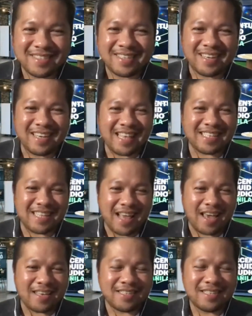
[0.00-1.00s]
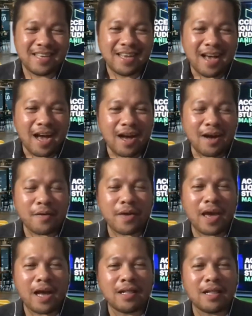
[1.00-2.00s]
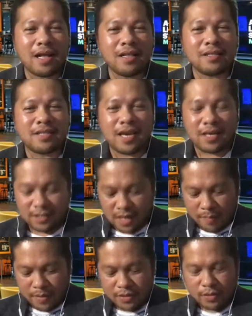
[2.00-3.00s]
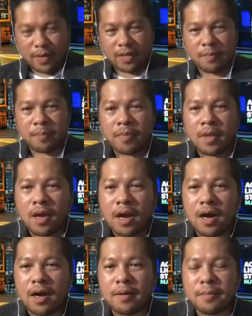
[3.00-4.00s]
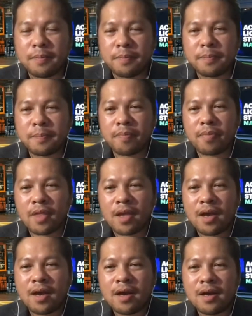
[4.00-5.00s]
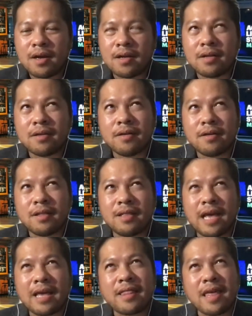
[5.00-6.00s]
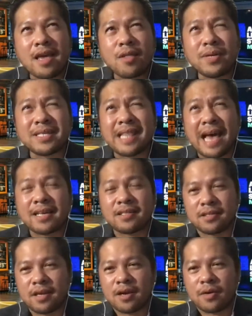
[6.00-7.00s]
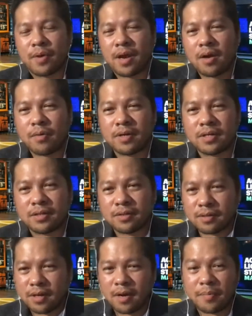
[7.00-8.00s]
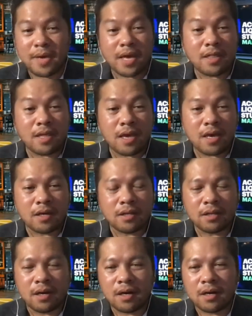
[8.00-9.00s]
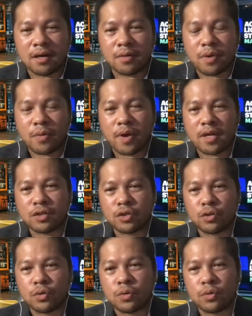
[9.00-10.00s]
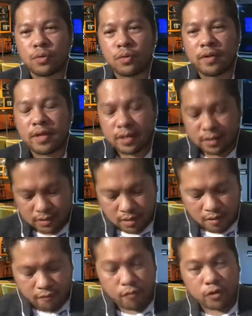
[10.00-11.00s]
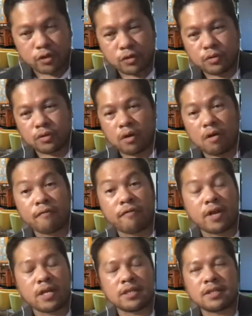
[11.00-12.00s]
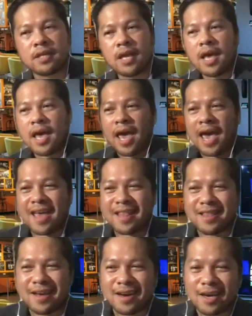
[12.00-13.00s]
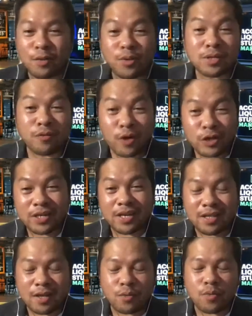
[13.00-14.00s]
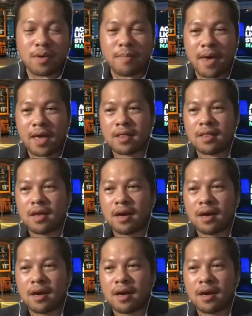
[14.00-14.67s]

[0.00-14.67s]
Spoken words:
Oh, that's nice. Okay, I'll take a stab into it. Um, I think it was last year when I was me and Neil. We went to this Fortune conference, and it was fortunate that we met